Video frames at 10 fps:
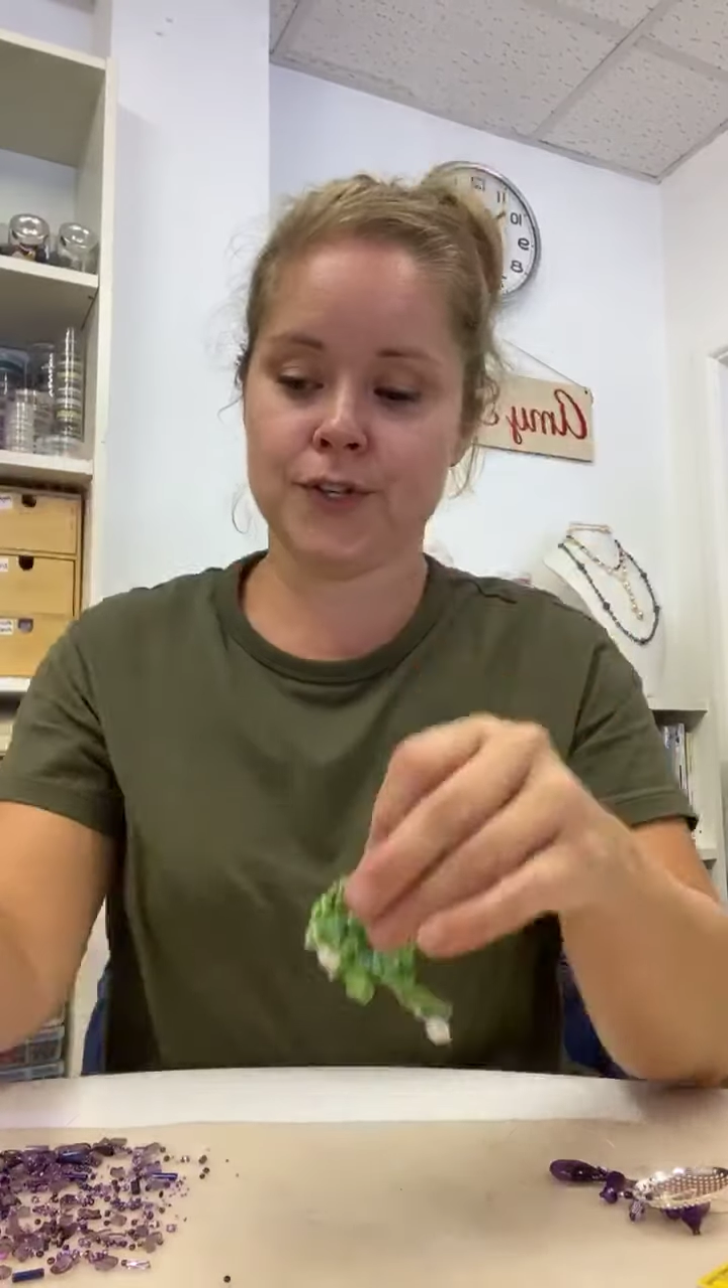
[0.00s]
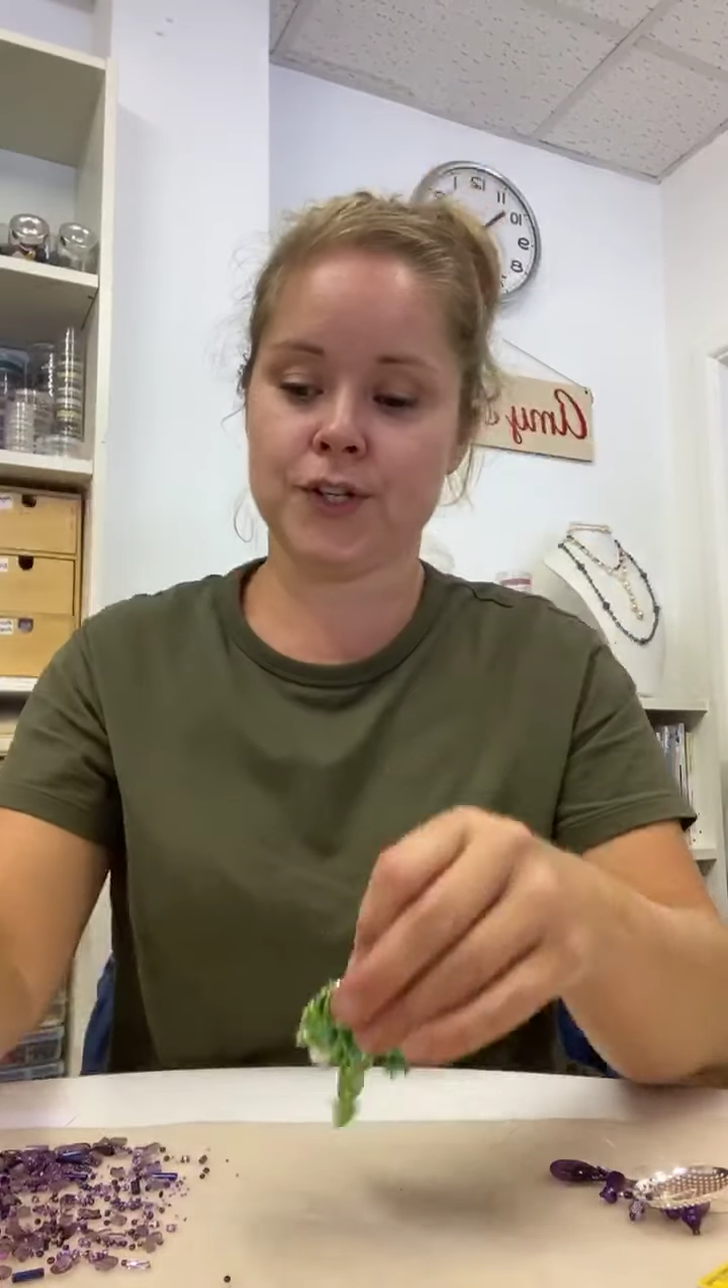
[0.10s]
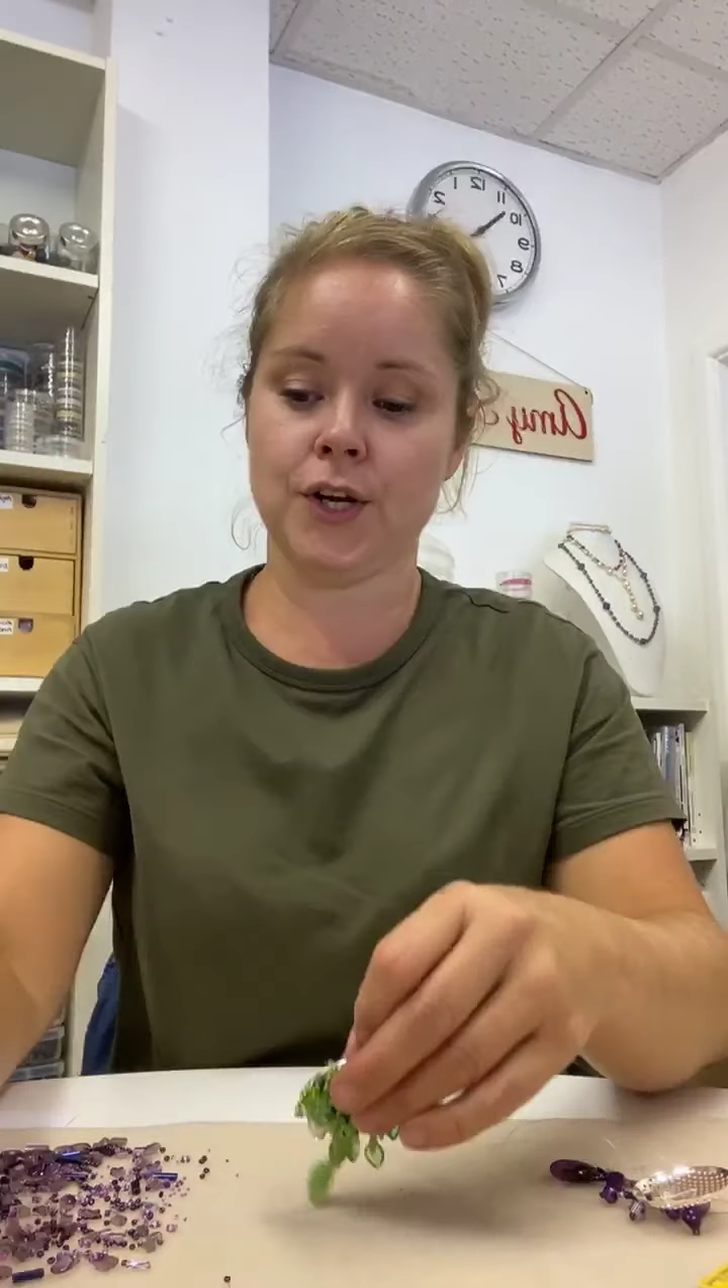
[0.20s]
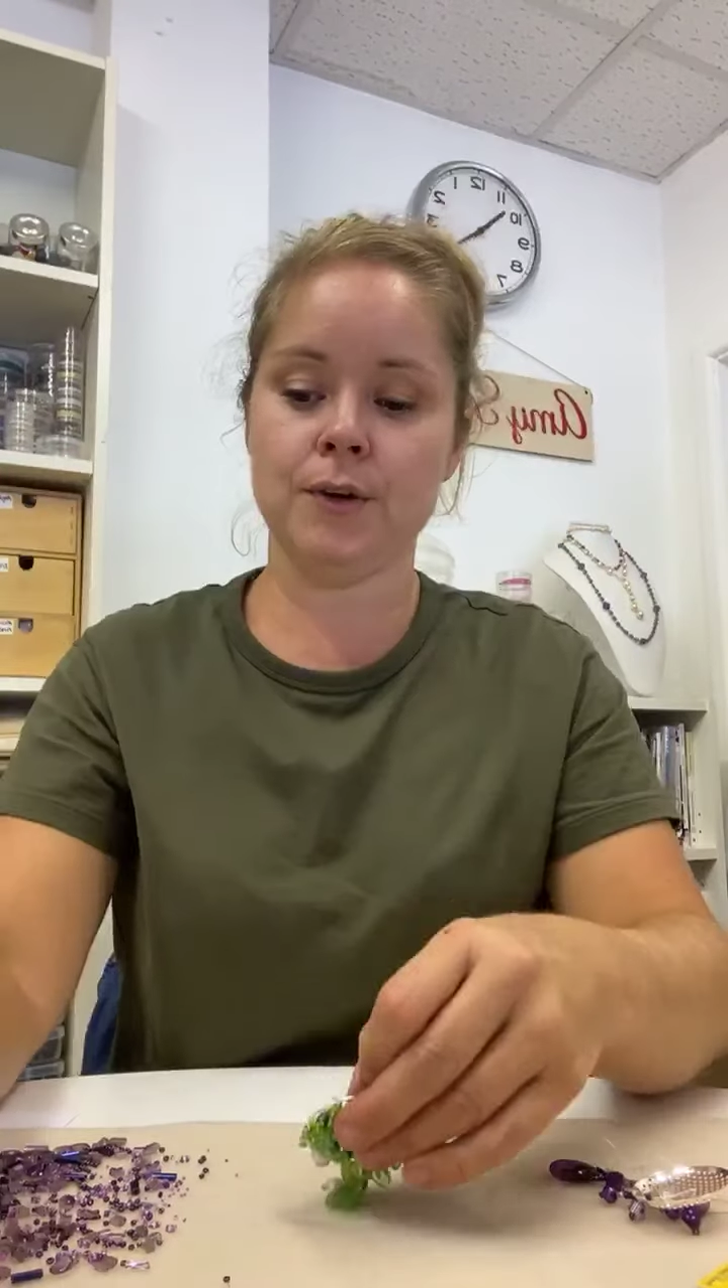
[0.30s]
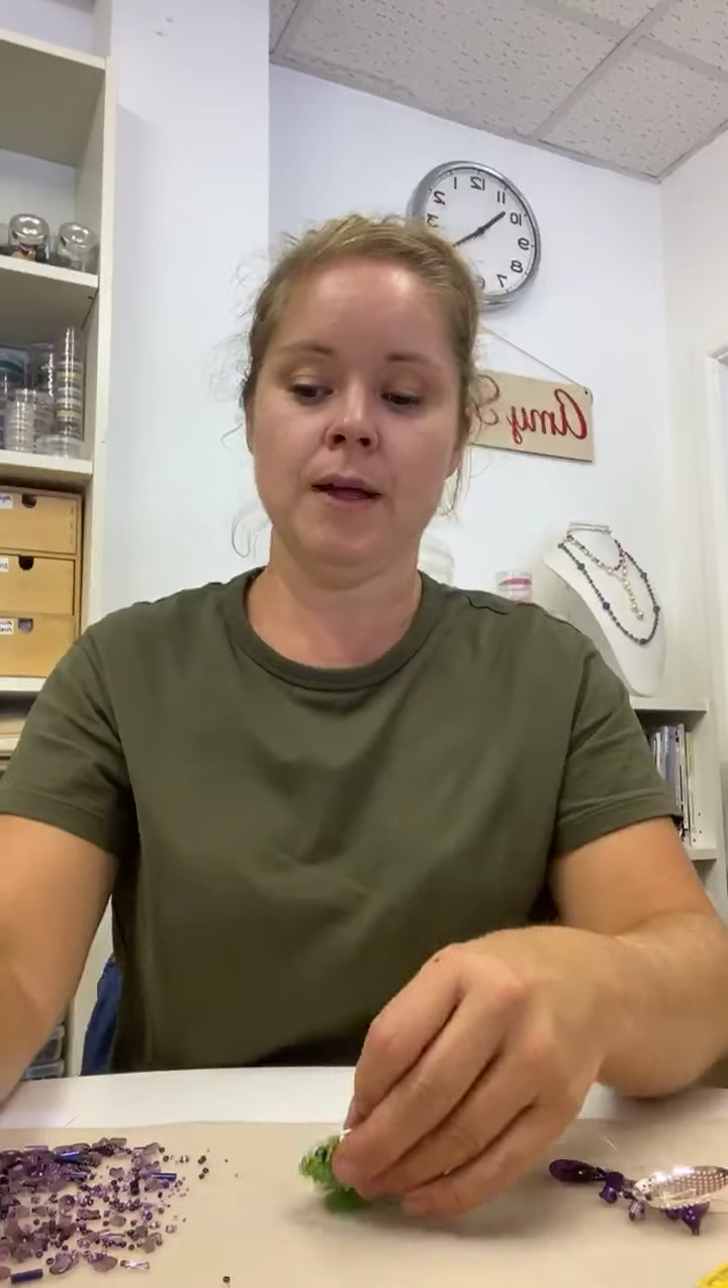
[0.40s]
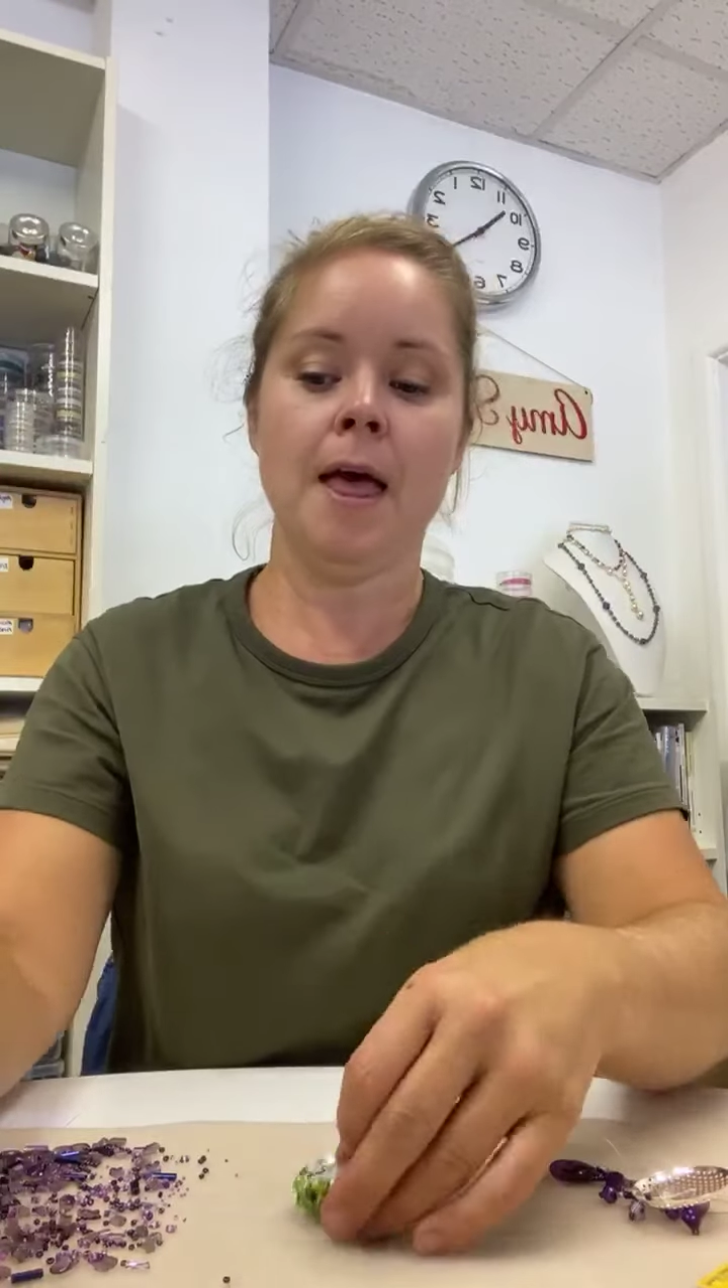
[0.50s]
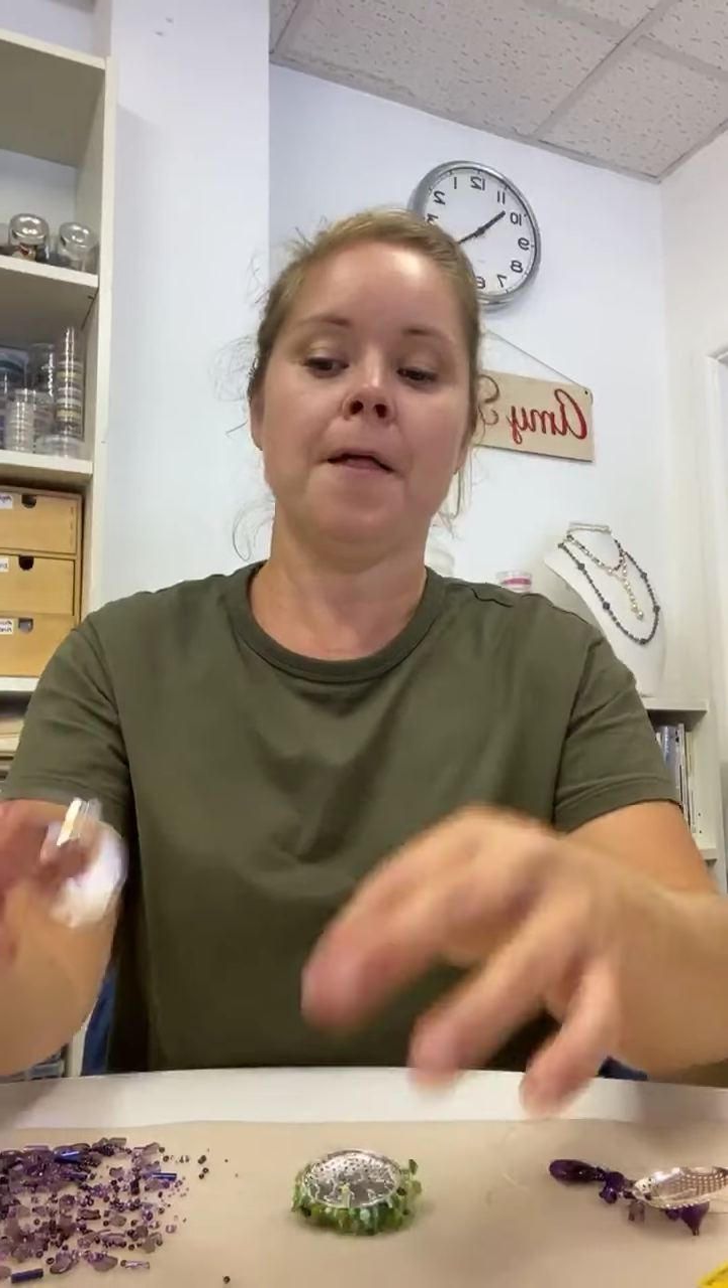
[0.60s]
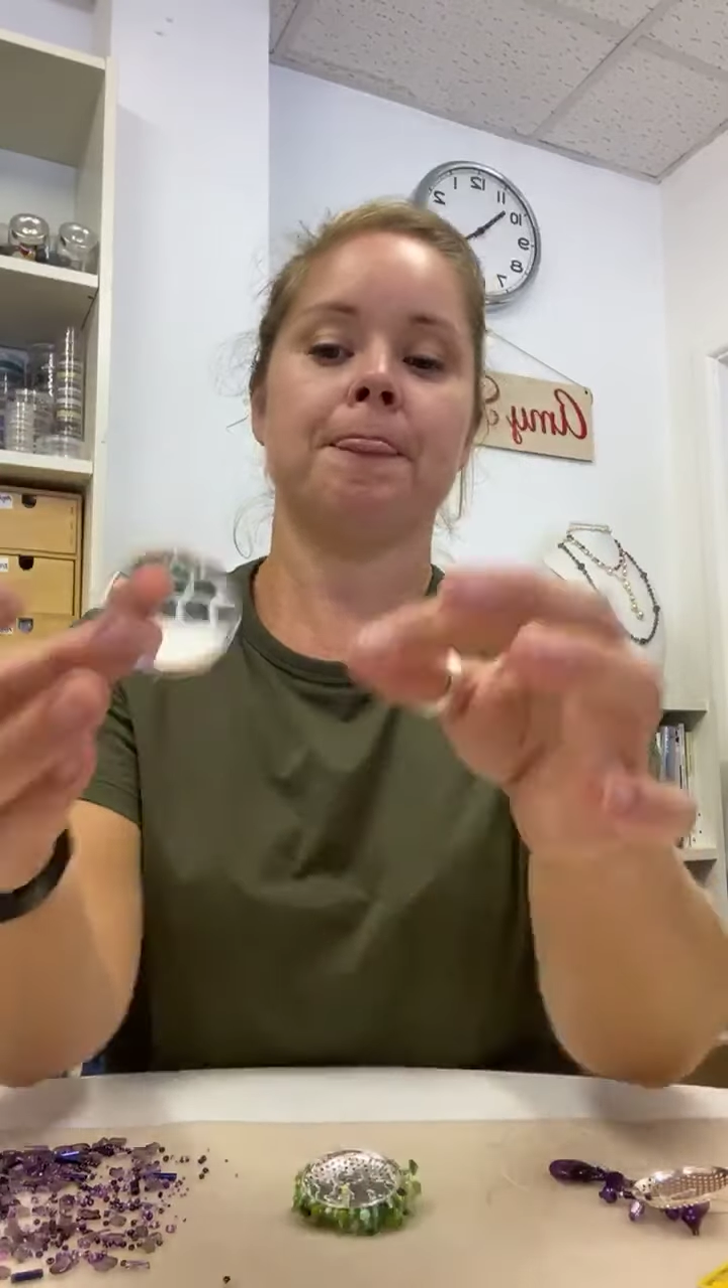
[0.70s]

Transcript: to do,